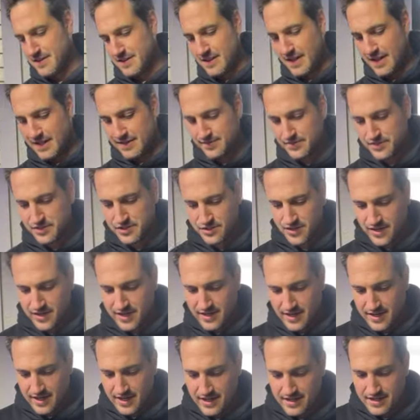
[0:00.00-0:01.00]
Thanks for
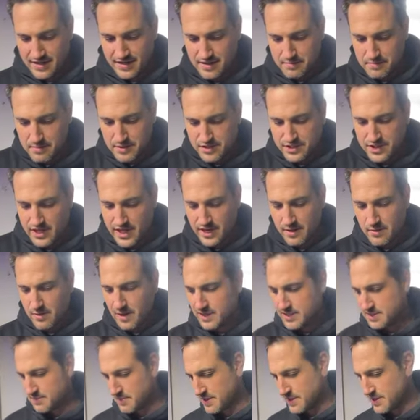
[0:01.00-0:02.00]
joining in. Appreciate you
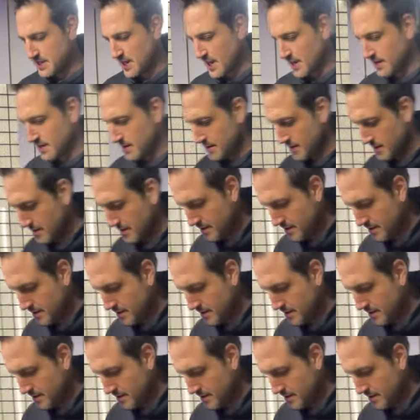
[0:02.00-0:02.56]
watching my channel.